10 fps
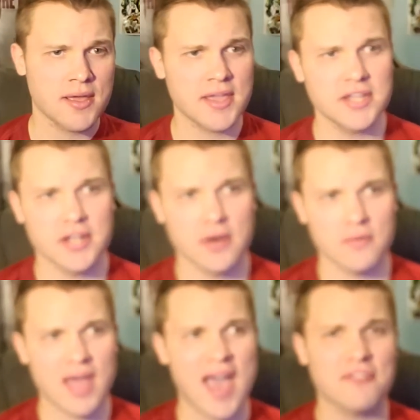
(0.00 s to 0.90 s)
you
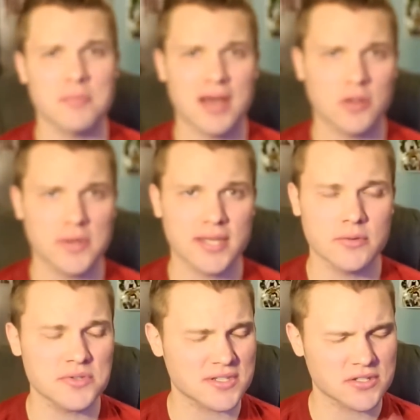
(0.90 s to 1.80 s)
know half a mile away. It
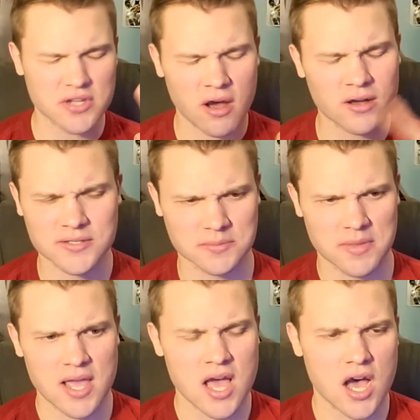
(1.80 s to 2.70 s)
was just awesome.
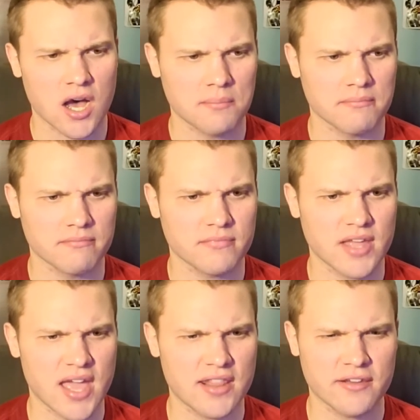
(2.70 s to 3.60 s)
Um,
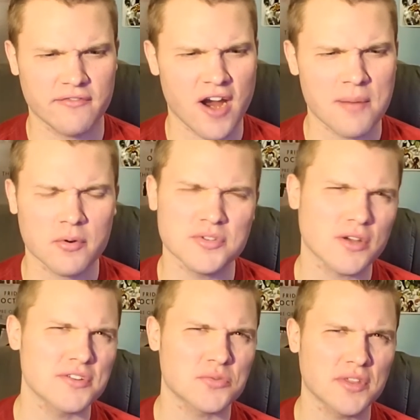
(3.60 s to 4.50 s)
and the environment was
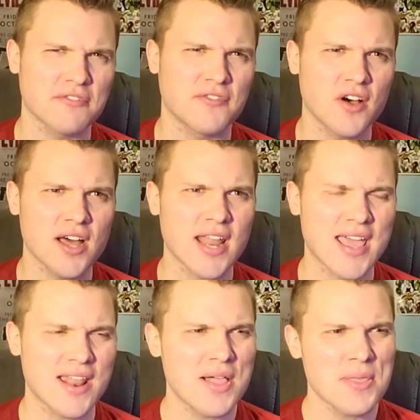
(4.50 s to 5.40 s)
always really fun.
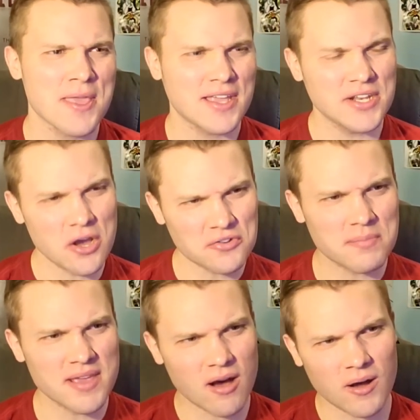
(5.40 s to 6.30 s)
And, you know, to
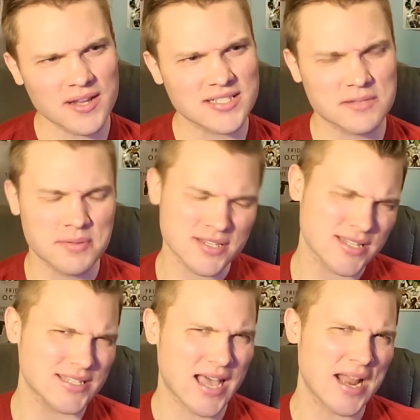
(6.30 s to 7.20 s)
be honest, the
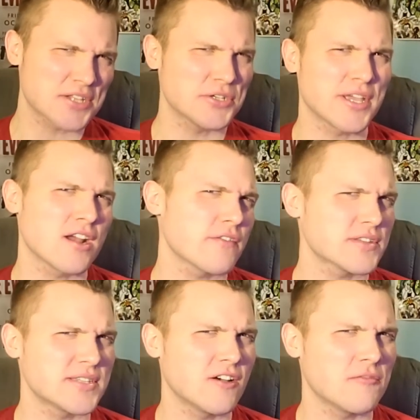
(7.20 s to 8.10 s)
business kind of took care of
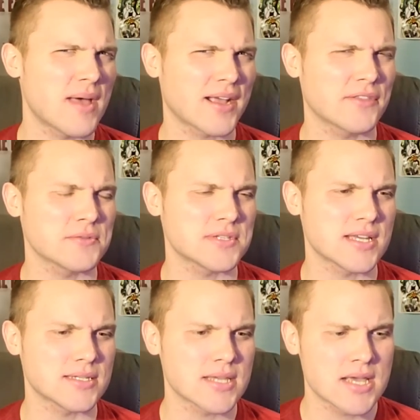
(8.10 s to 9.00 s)
itself back in those
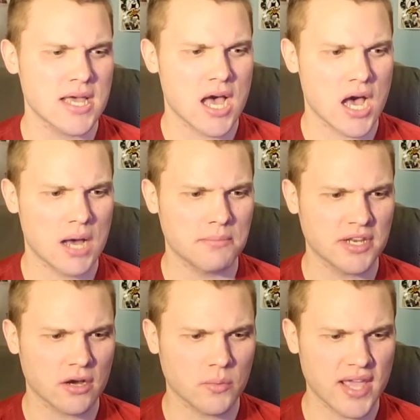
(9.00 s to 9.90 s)
days. Um, you
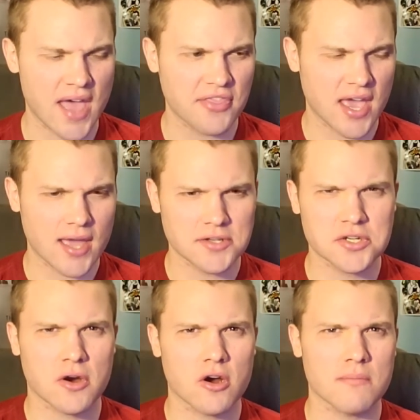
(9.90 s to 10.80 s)
know, we had the Edge
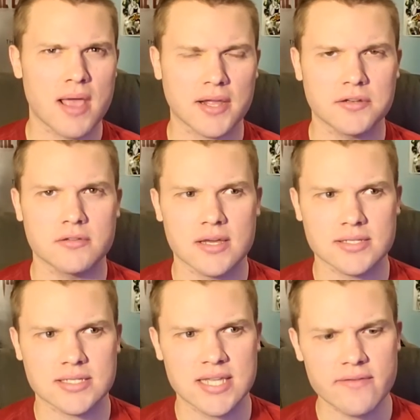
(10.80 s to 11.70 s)
card back in
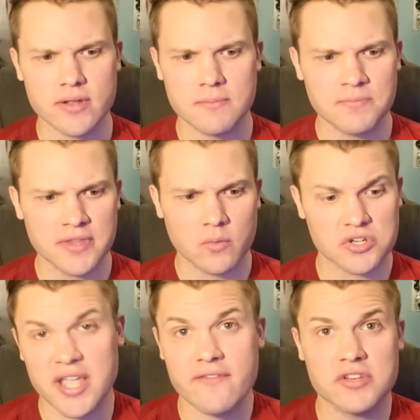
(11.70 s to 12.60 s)
2007, which
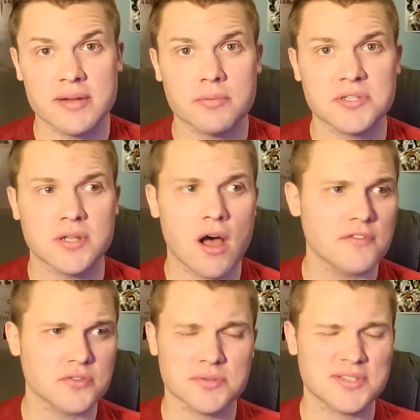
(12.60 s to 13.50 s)
gave you 10% off.
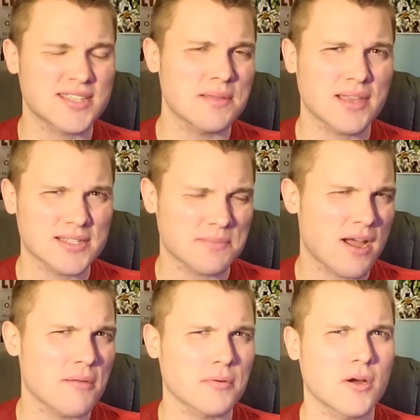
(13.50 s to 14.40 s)
So it's the same thing as the
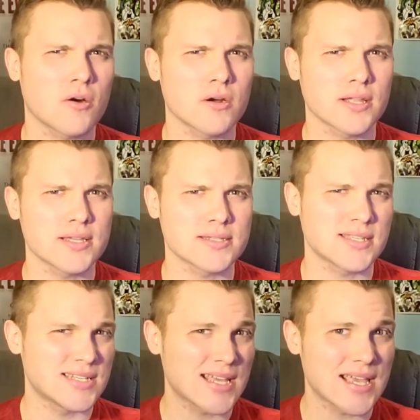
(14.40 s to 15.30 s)
Power card is
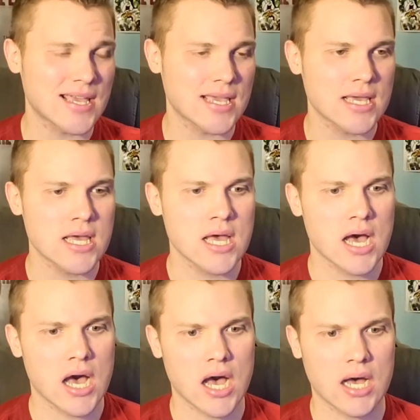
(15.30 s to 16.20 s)
today.
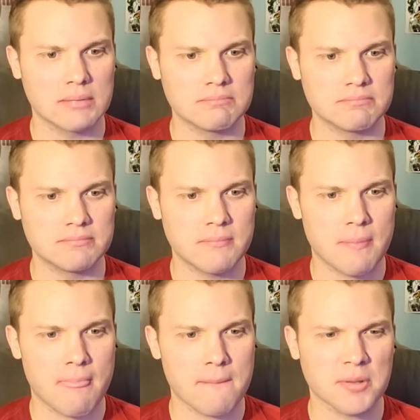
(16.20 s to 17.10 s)
Um,
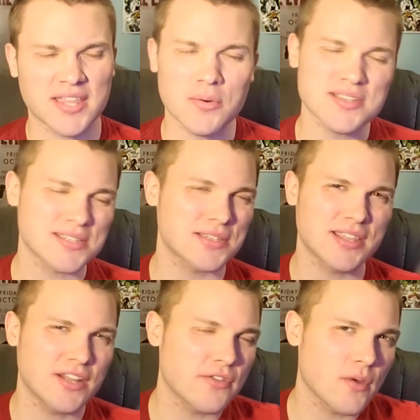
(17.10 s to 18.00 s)
but they wasn't,
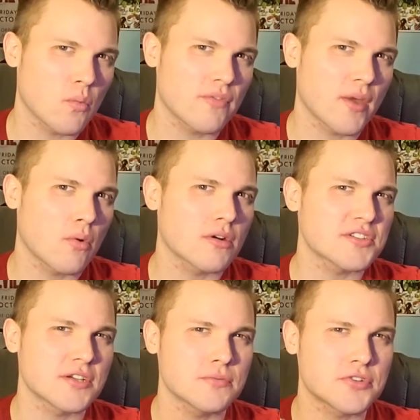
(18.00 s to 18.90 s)
you know, they, they weren't
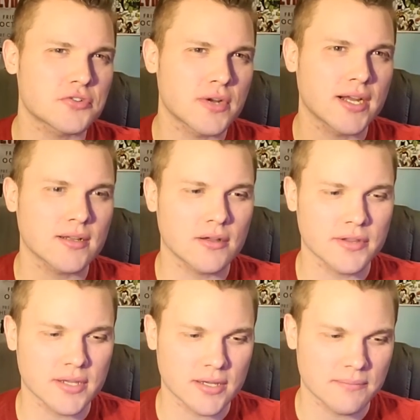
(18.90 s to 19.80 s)
so strict on
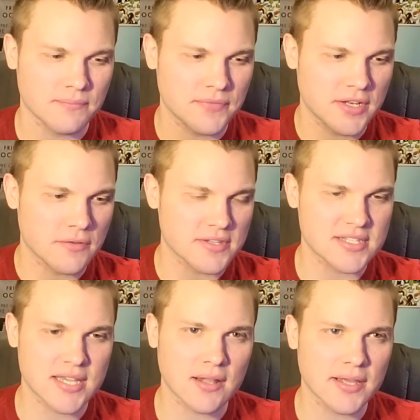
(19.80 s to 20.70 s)
the, you know, the
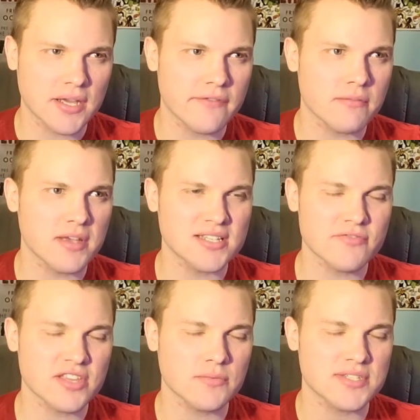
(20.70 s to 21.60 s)
selling of it because
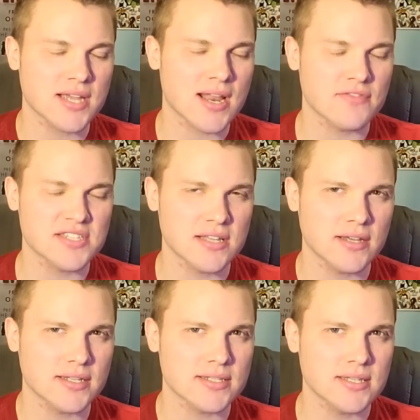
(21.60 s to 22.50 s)
everything was kind of
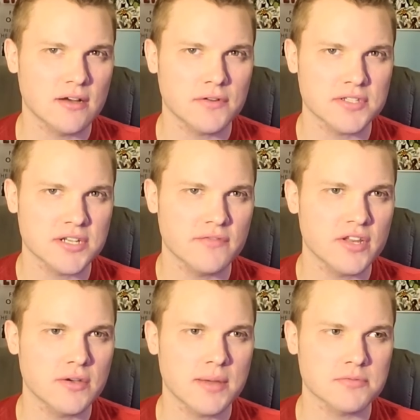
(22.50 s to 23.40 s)
selling itself because, you know,
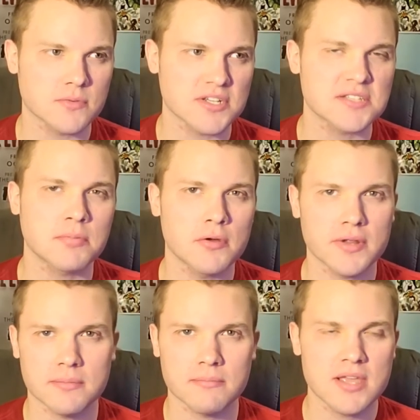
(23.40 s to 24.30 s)
video games were
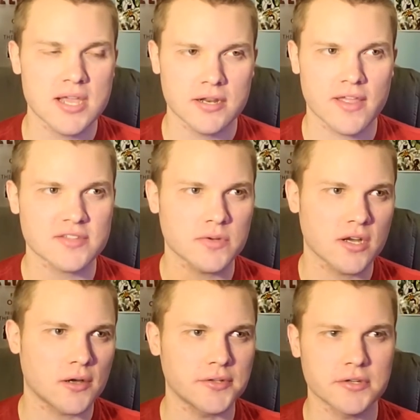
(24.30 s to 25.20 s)
exploding. You know, that's when
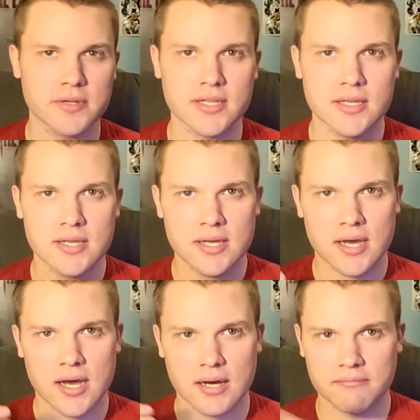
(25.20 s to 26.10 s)
Call of Duty
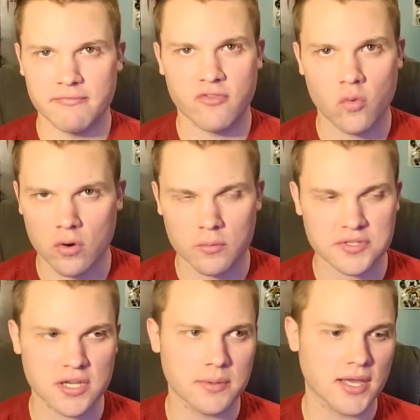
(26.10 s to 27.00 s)
um, 4 was
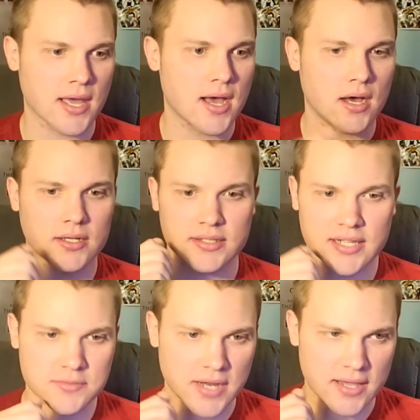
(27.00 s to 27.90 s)
coming out and
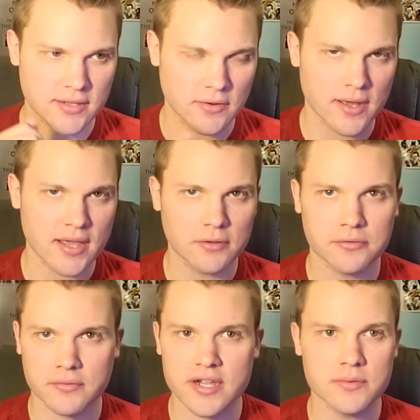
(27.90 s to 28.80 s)
that's when, you know, Halo
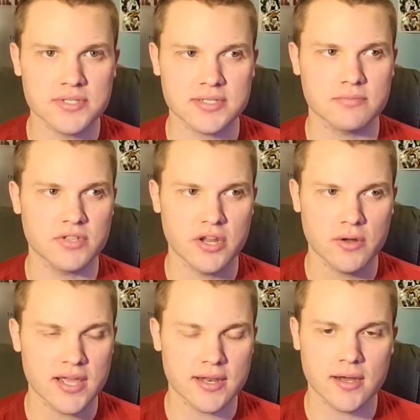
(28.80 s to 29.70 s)
3 was, you know,
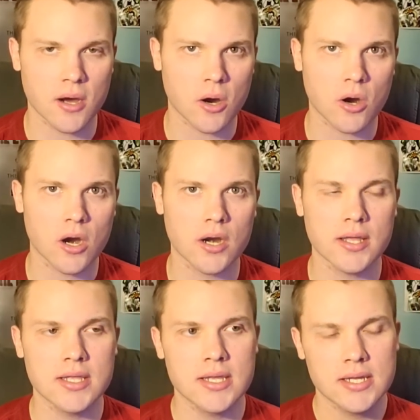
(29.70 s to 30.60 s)
hitting it hard.
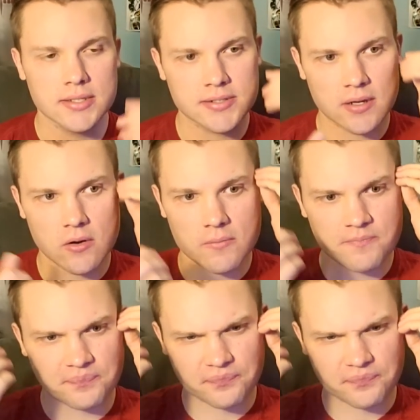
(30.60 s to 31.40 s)
So